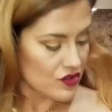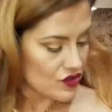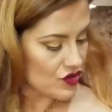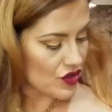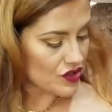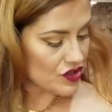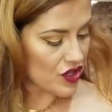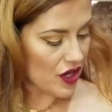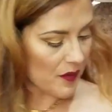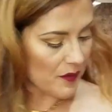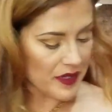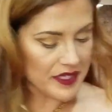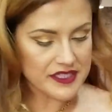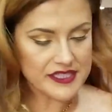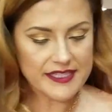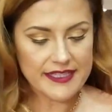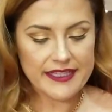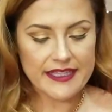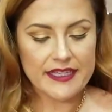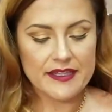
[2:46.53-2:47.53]
So I chopped my
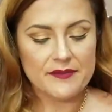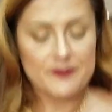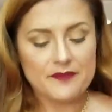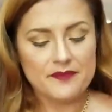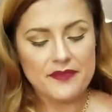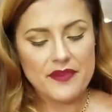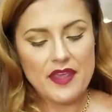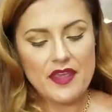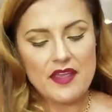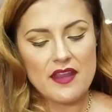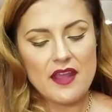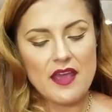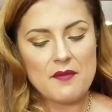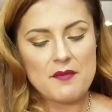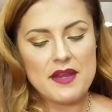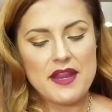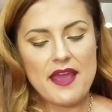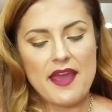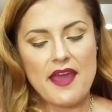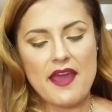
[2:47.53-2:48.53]
chili. And I'm
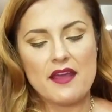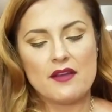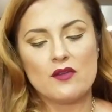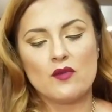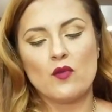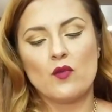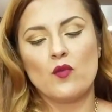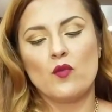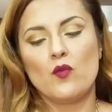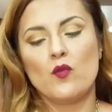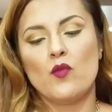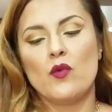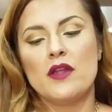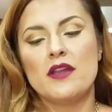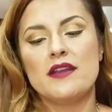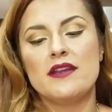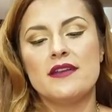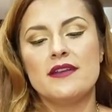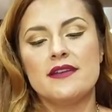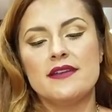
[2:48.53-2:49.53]
going to add
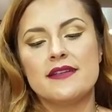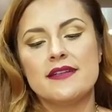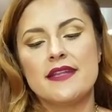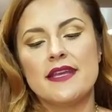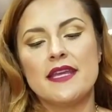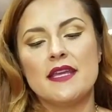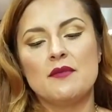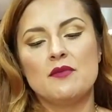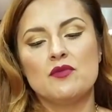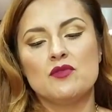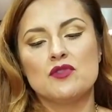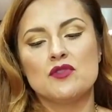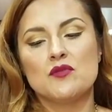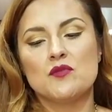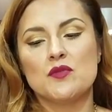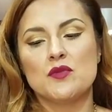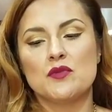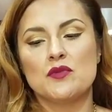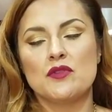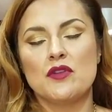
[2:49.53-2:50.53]
1
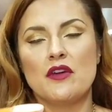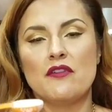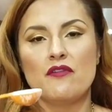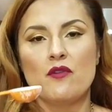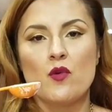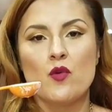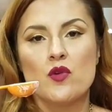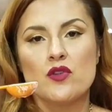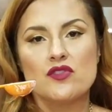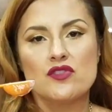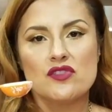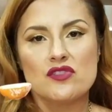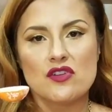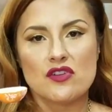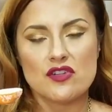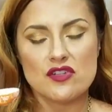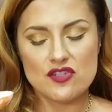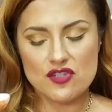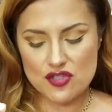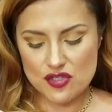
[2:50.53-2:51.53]
tablespoon of
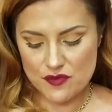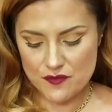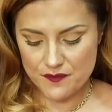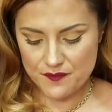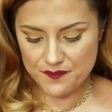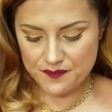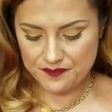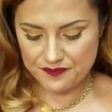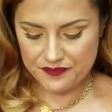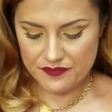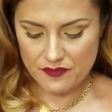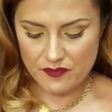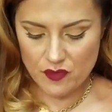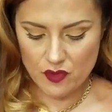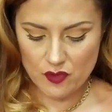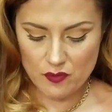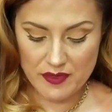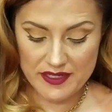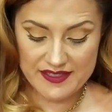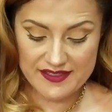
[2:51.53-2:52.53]
cornstarch,
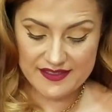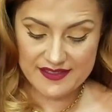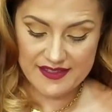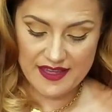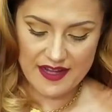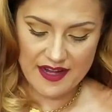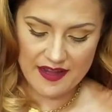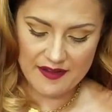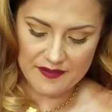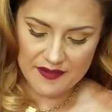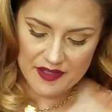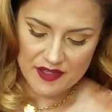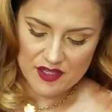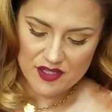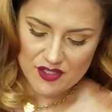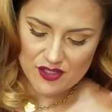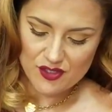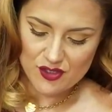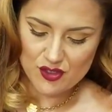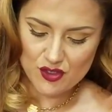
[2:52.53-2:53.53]
or maicena,
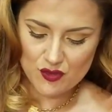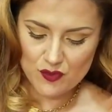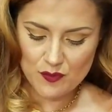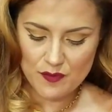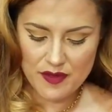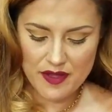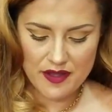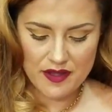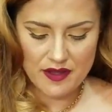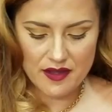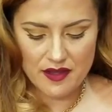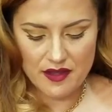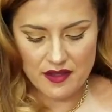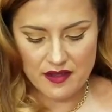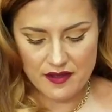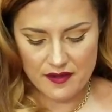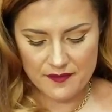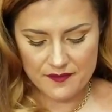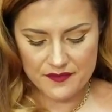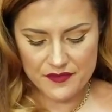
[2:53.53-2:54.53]
to my
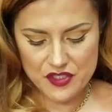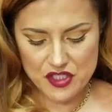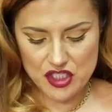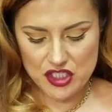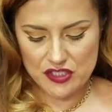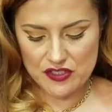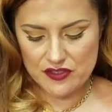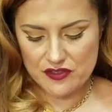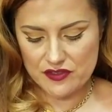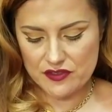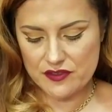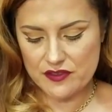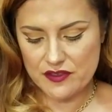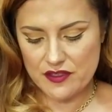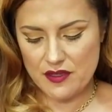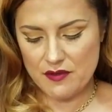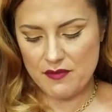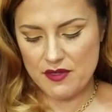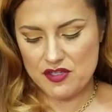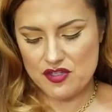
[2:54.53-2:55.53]
cheese.
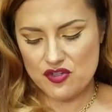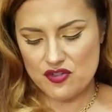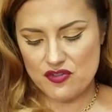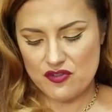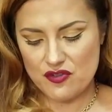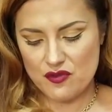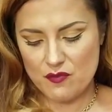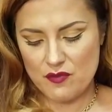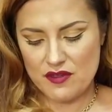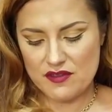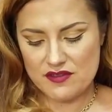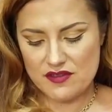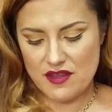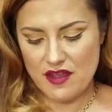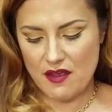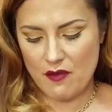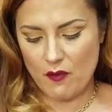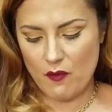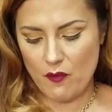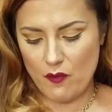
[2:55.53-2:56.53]
And make sure you mix
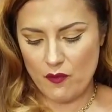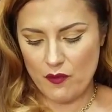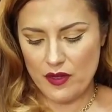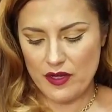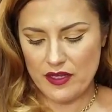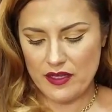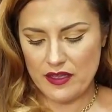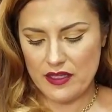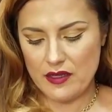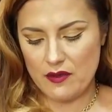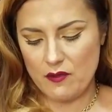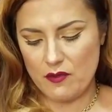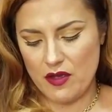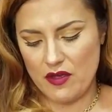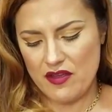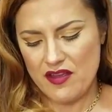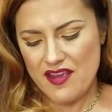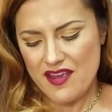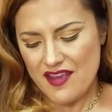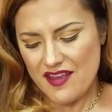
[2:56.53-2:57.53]
that really
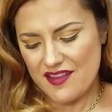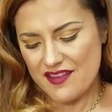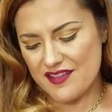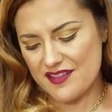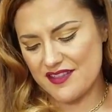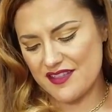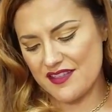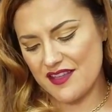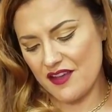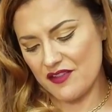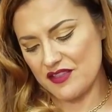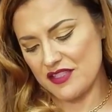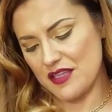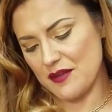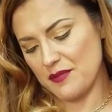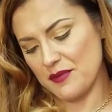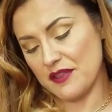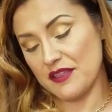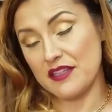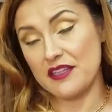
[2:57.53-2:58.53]
well. And this is how
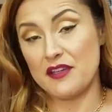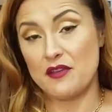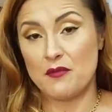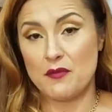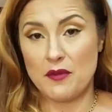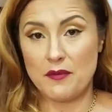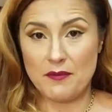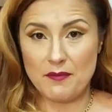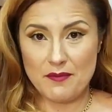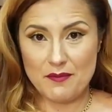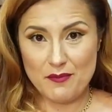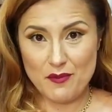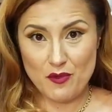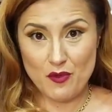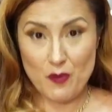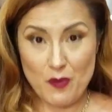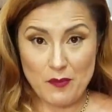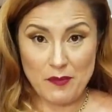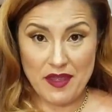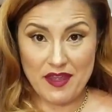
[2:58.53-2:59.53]
typically you
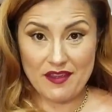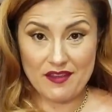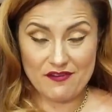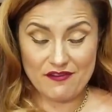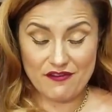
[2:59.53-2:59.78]
would make a